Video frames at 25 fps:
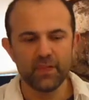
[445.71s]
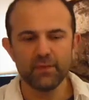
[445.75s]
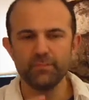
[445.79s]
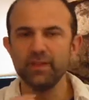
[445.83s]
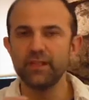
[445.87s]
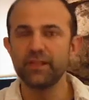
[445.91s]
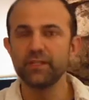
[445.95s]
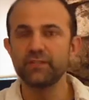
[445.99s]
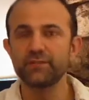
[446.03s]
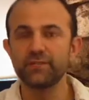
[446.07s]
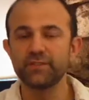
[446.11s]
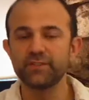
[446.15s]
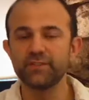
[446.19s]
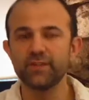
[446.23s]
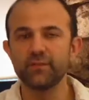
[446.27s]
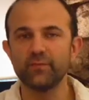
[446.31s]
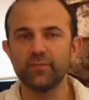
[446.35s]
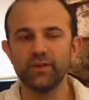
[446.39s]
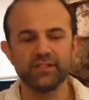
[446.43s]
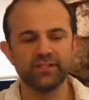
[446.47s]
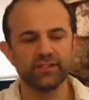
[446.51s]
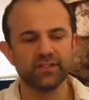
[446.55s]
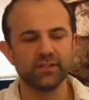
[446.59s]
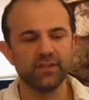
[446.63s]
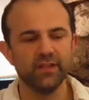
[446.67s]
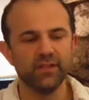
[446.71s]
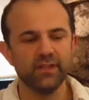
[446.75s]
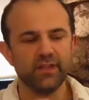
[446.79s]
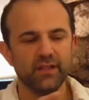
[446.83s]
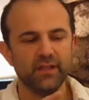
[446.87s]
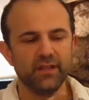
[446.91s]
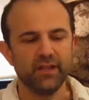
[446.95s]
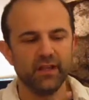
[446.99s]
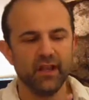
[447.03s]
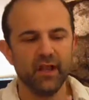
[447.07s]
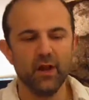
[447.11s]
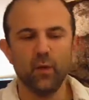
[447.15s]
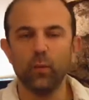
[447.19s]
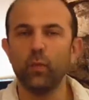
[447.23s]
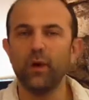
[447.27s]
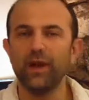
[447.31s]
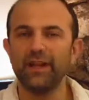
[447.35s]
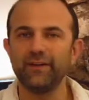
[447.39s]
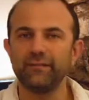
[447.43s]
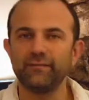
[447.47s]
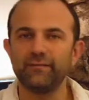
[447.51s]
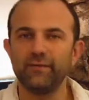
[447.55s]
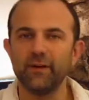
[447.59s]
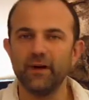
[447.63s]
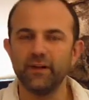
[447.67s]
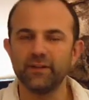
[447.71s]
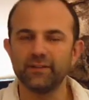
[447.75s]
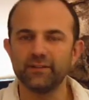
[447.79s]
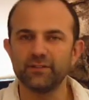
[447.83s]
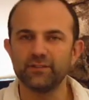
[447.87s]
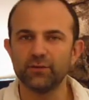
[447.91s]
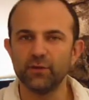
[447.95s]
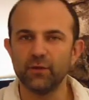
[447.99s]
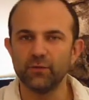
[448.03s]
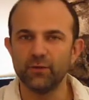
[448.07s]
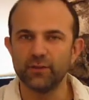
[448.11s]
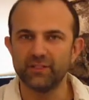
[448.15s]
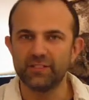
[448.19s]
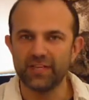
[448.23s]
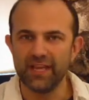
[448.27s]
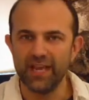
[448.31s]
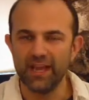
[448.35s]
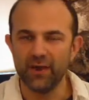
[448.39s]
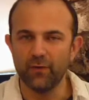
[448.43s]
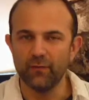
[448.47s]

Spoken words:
Because for some reason, white fonts over